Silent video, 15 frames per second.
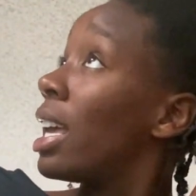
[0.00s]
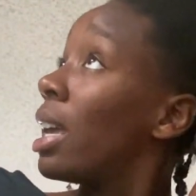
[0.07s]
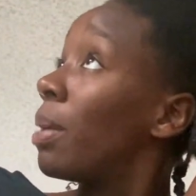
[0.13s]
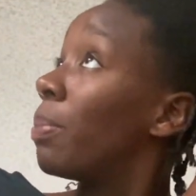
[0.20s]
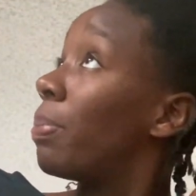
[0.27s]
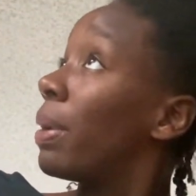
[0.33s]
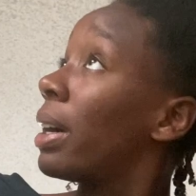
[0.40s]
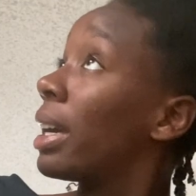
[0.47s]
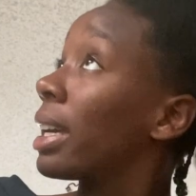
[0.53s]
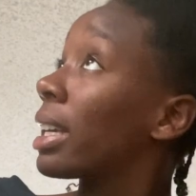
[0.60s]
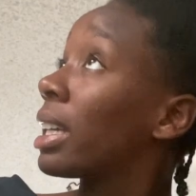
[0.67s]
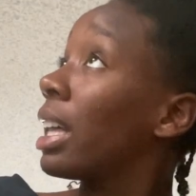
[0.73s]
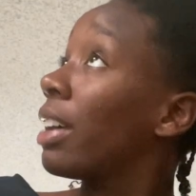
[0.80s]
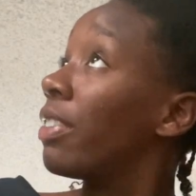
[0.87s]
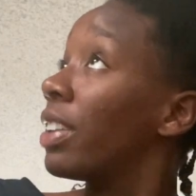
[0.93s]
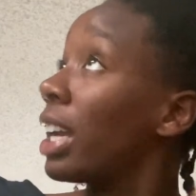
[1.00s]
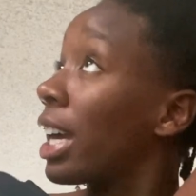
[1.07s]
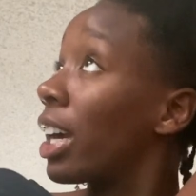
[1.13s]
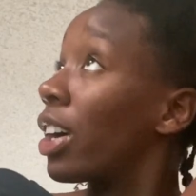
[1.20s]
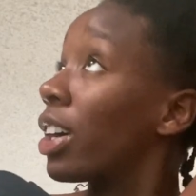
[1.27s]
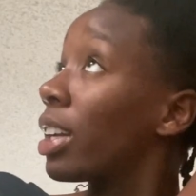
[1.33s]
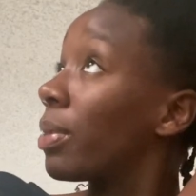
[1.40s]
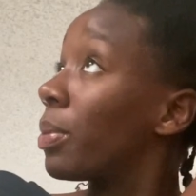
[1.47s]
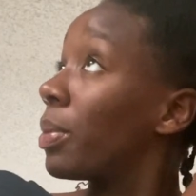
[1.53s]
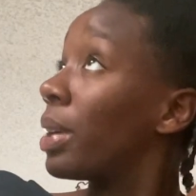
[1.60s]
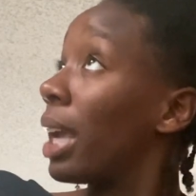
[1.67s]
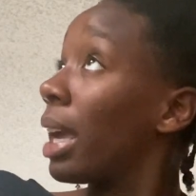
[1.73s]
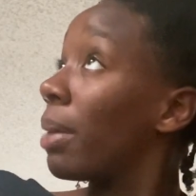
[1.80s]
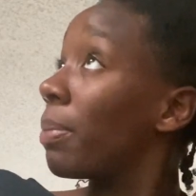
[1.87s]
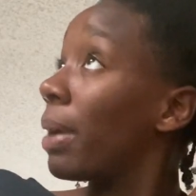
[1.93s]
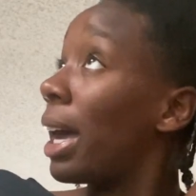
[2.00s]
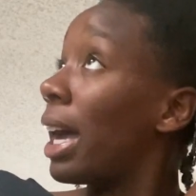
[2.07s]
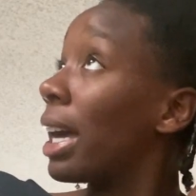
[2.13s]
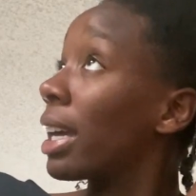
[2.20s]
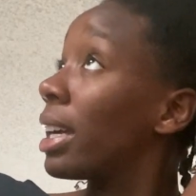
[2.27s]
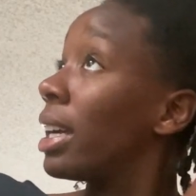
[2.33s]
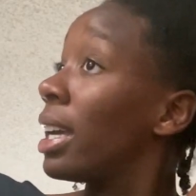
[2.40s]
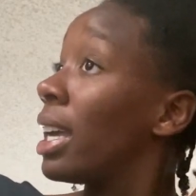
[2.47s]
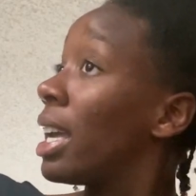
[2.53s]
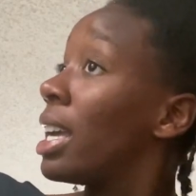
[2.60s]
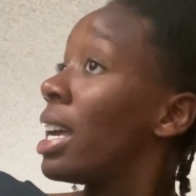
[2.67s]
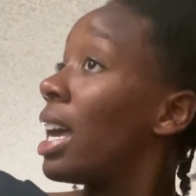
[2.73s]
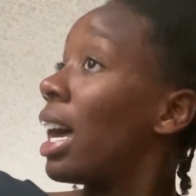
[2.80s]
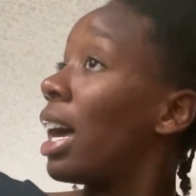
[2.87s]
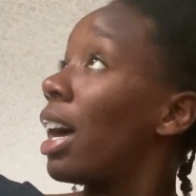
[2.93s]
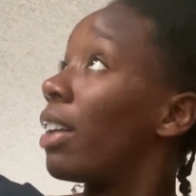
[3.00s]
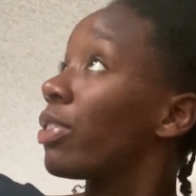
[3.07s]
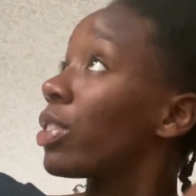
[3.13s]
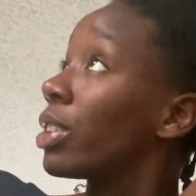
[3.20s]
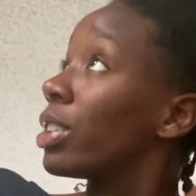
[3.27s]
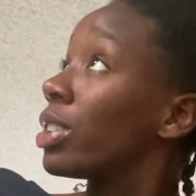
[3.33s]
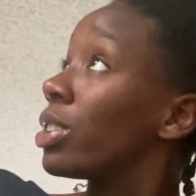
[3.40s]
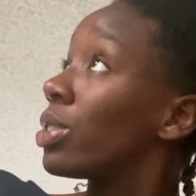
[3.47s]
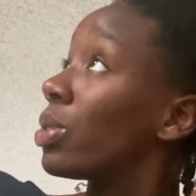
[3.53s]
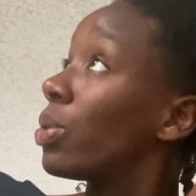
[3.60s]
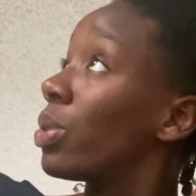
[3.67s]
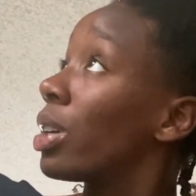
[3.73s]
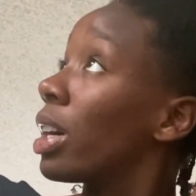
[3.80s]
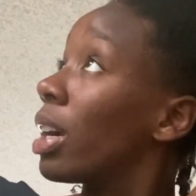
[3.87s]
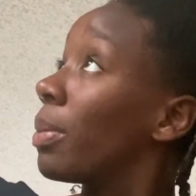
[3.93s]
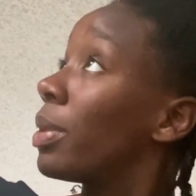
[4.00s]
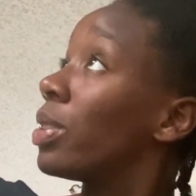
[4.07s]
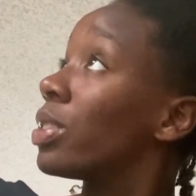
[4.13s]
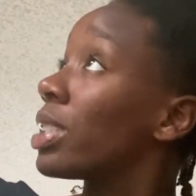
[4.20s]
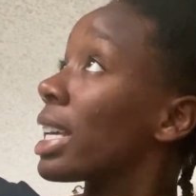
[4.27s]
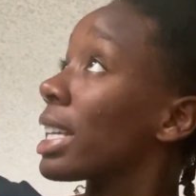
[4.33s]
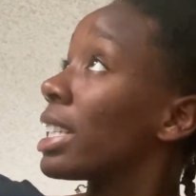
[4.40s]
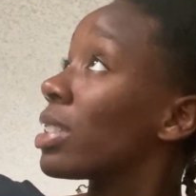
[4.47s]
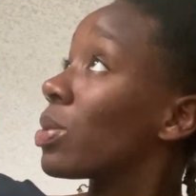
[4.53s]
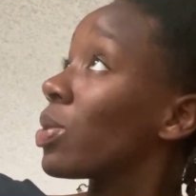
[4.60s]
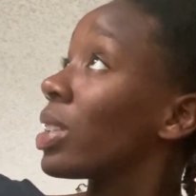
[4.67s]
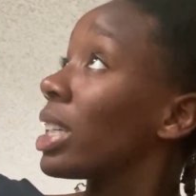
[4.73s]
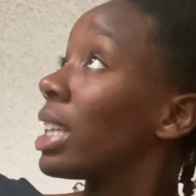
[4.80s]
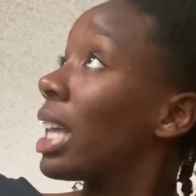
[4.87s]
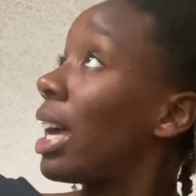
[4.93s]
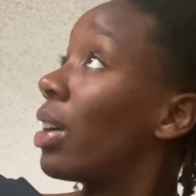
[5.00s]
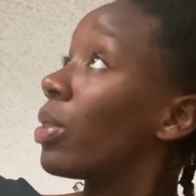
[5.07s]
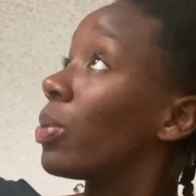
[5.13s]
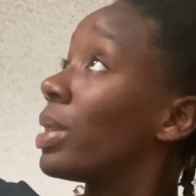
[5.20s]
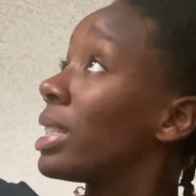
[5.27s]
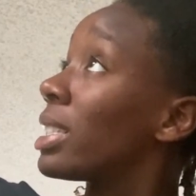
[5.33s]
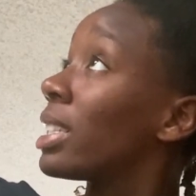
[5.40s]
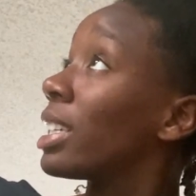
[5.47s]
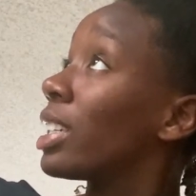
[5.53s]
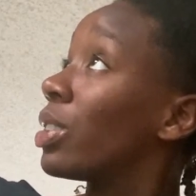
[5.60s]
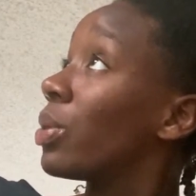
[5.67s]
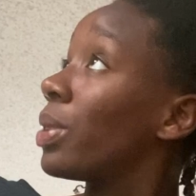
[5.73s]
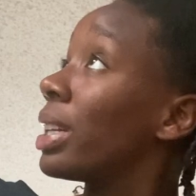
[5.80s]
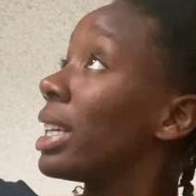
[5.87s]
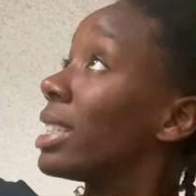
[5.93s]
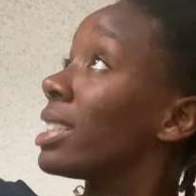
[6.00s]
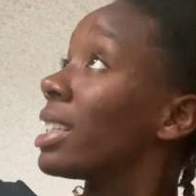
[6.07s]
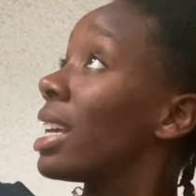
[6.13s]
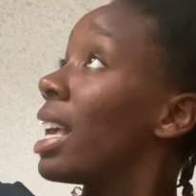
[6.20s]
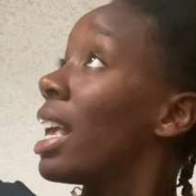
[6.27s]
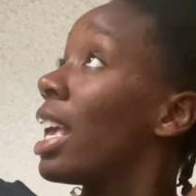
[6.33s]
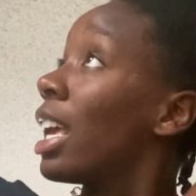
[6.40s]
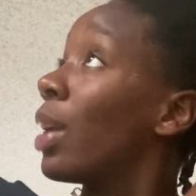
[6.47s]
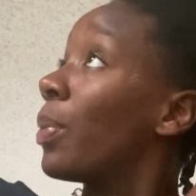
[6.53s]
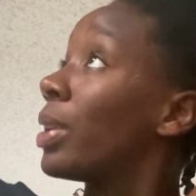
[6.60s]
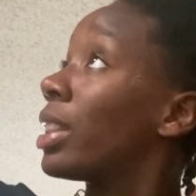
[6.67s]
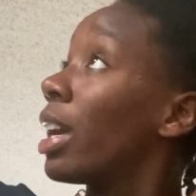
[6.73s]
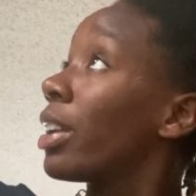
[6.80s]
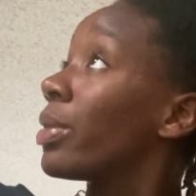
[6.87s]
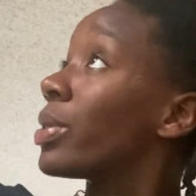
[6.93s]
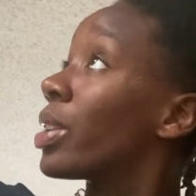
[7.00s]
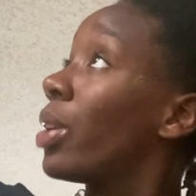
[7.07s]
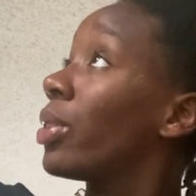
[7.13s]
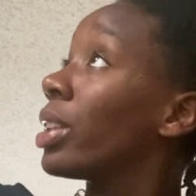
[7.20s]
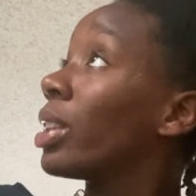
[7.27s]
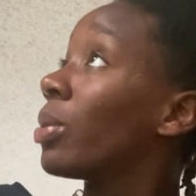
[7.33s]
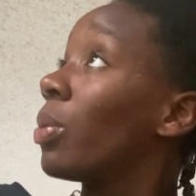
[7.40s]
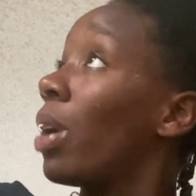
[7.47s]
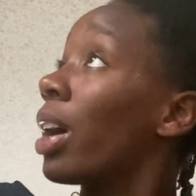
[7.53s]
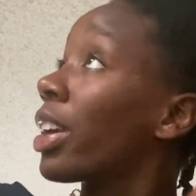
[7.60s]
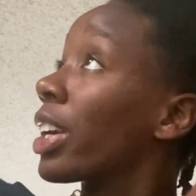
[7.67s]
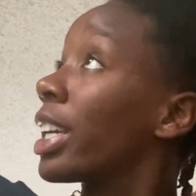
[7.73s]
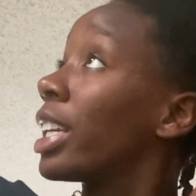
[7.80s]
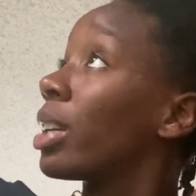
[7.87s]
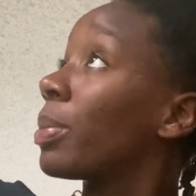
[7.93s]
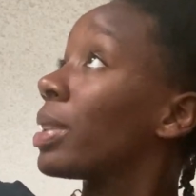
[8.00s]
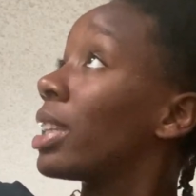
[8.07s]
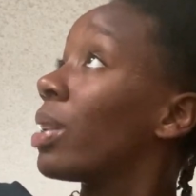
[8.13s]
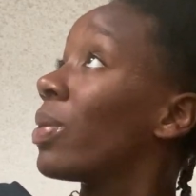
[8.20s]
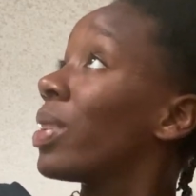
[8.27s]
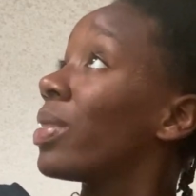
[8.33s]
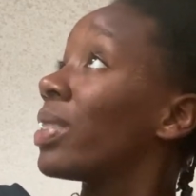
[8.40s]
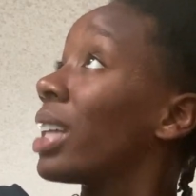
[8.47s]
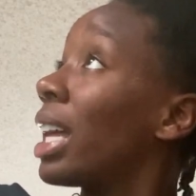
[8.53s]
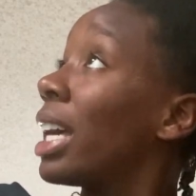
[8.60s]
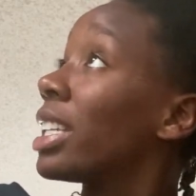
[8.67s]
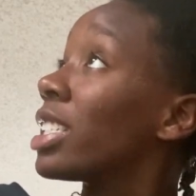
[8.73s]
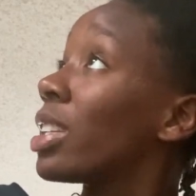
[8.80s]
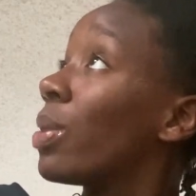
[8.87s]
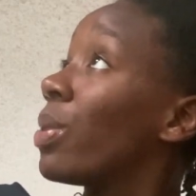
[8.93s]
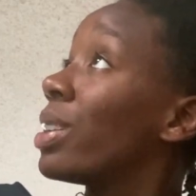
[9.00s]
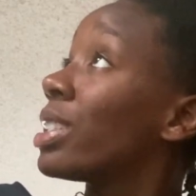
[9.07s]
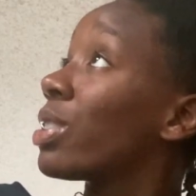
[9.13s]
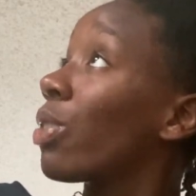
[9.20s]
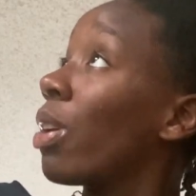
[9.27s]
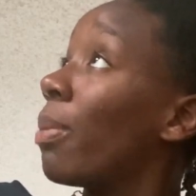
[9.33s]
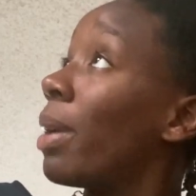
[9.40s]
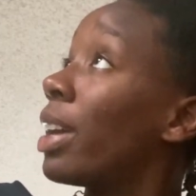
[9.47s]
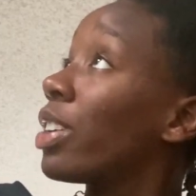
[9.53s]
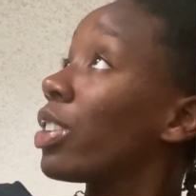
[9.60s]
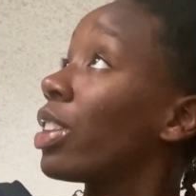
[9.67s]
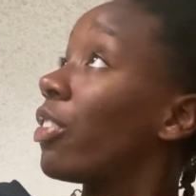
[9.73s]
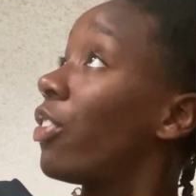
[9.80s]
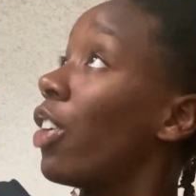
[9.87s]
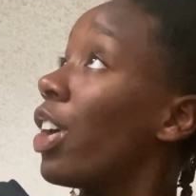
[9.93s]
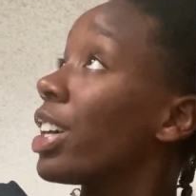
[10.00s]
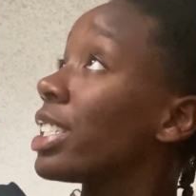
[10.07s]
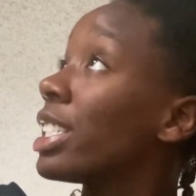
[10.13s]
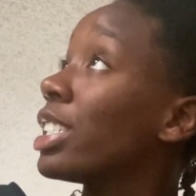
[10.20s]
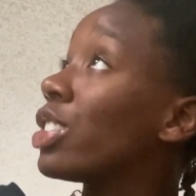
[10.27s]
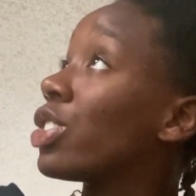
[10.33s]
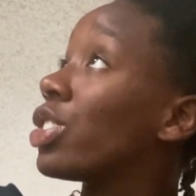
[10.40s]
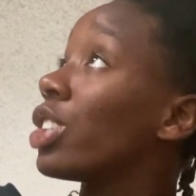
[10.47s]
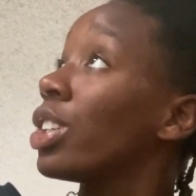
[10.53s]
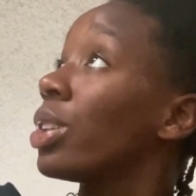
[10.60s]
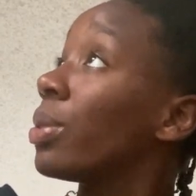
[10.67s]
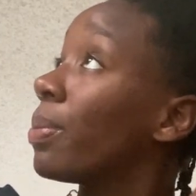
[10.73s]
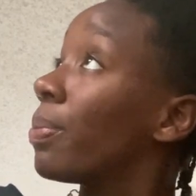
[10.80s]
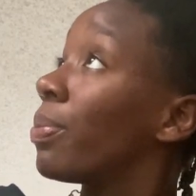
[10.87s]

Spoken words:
But Clev and I heard it when we came back after a storm. It was like this really loud whistling noise. And we thought it was only the water heater, but then we realized it was from under the faucets too.